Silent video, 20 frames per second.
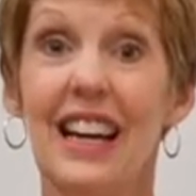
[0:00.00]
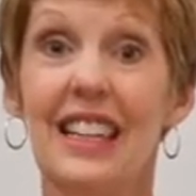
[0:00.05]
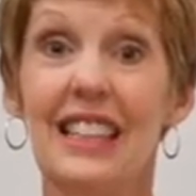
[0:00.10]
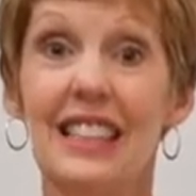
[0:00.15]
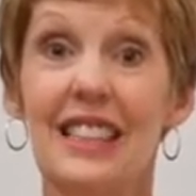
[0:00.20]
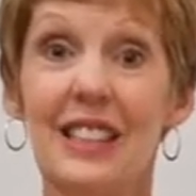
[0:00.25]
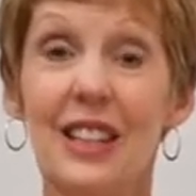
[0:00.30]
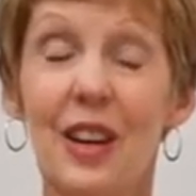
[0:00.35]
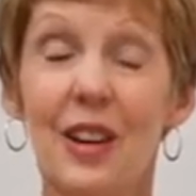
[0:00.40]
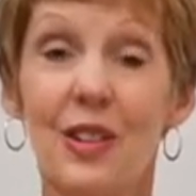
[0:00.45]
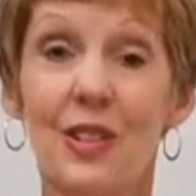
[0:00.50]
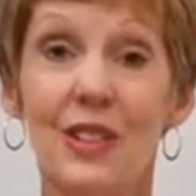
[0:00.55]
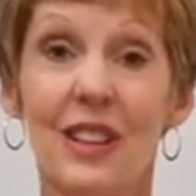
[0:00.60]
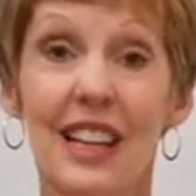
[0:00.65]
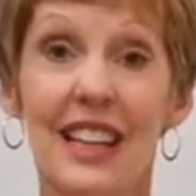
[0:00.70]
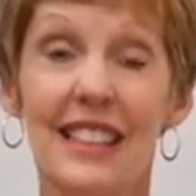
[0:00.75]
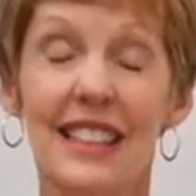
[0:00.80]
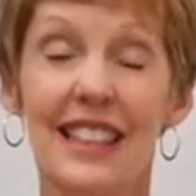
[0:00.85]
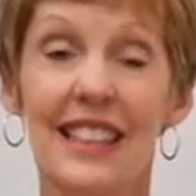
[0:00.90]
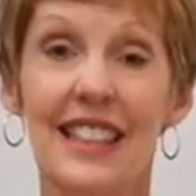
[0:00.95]
So
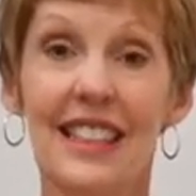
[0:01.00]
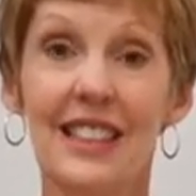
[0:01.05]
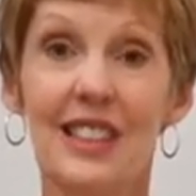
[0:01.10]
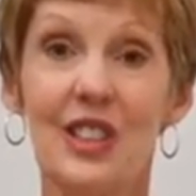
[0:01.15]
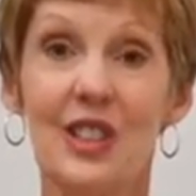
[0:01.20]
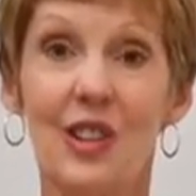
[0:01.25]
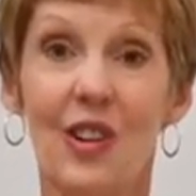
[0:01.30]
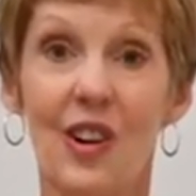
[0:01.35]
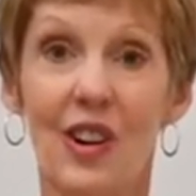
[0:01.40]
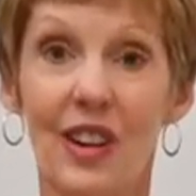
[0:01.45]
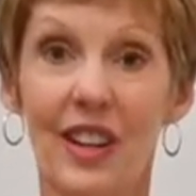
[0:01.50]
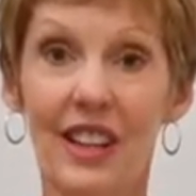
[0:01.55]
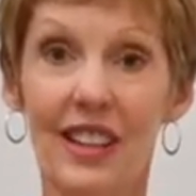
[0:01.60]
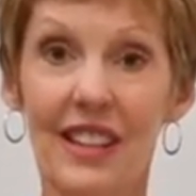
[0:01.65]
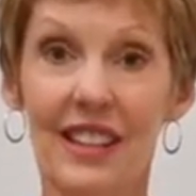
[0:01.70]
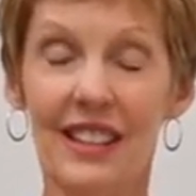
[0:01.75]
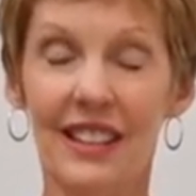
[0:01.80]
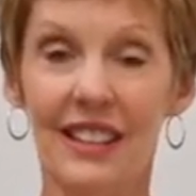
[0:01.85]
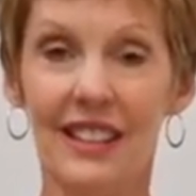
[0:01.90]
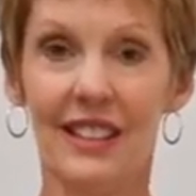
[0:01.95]
let's get started.
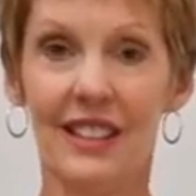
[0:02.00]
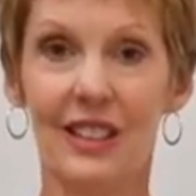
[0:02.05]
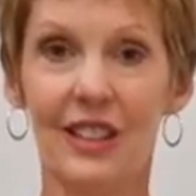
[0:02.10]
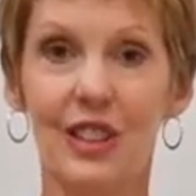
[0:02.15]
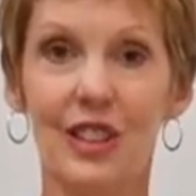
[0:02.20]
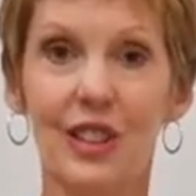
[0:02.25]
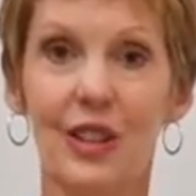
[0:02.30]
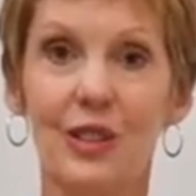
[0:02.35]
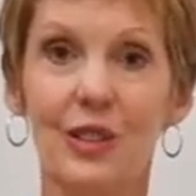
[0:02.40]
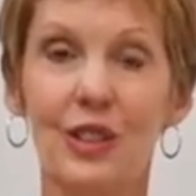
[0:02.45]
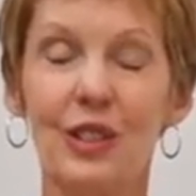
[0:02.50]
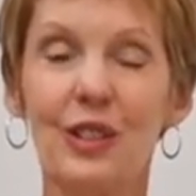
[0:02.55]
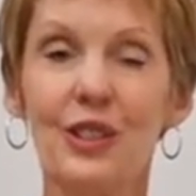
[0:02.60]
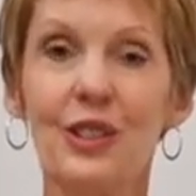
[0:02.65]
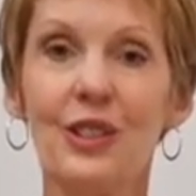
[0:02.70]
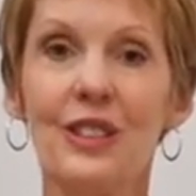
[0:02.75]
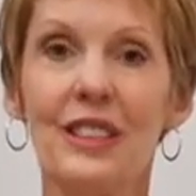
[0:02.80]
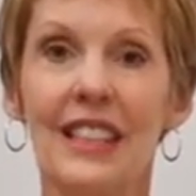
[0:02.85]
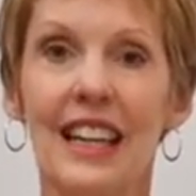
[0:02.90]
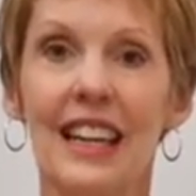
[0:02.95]
Shoulders
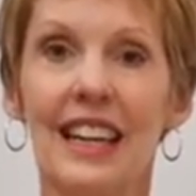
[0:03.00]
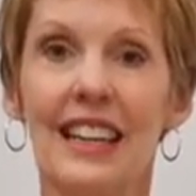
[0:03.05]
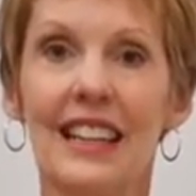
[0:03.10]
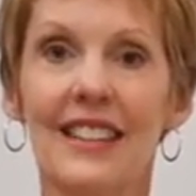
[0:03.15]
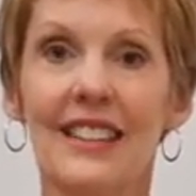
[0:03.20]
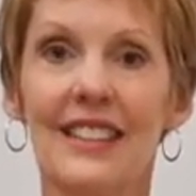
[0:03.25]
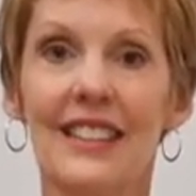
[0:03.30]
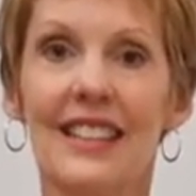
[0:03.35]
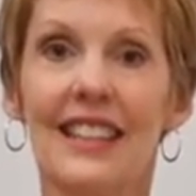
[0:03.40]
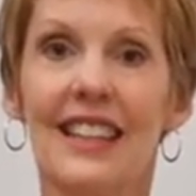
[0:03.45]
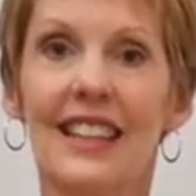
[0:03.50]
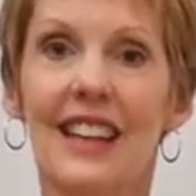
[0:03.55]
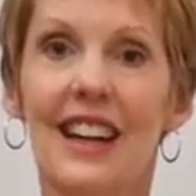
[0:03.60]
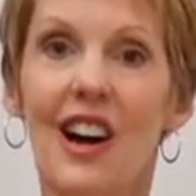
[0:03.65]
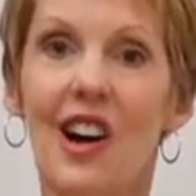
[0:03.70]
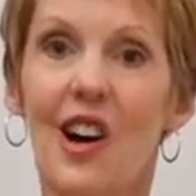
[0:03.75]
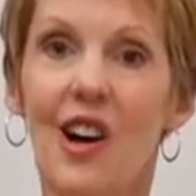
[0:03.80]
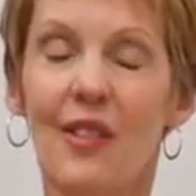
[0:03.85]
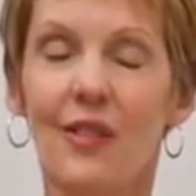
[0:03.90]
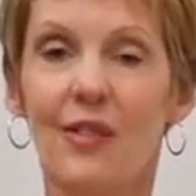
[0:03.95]
are down.
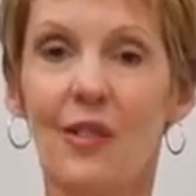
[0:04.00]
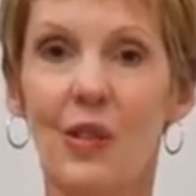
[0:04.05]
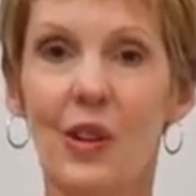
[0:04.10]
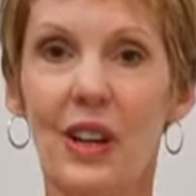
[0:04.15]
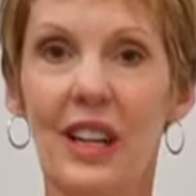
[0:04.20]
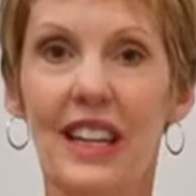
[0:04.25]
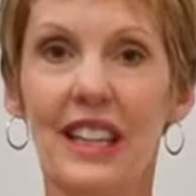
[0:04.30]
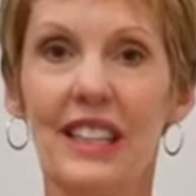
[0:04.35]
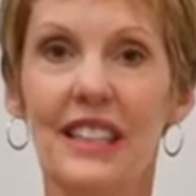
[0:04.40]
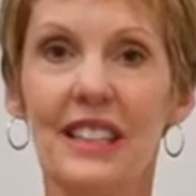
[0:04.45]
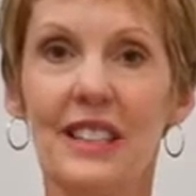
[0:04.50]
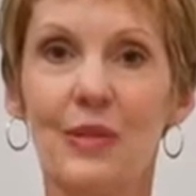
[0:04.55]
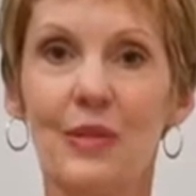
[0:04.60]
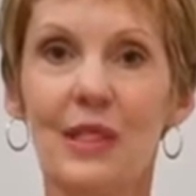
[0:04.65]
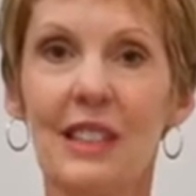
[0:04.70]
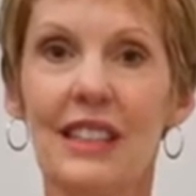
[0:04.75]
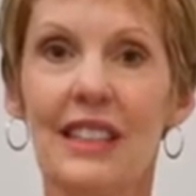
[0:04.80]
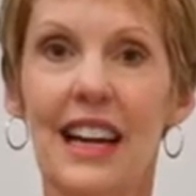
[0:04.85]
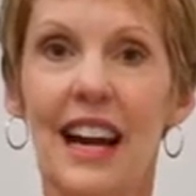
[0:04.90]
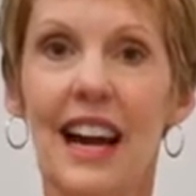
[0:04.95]
Our forehead is
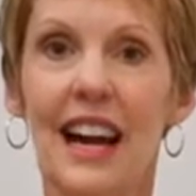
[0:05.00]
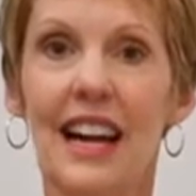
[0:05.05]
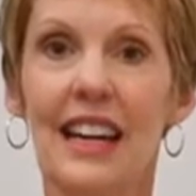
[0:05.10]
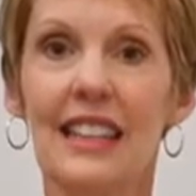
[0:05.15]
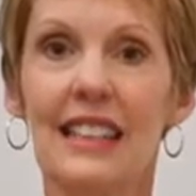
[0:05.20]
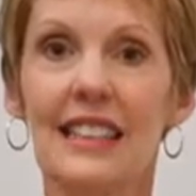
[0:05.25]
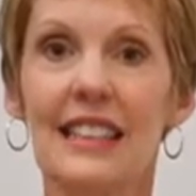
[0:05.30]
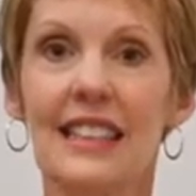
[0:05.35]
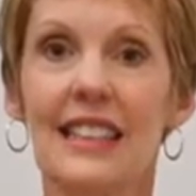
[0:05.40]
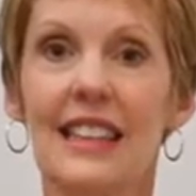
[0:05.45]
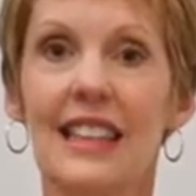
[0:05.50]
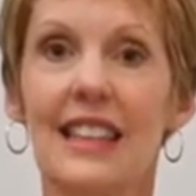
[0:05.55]
relaxed.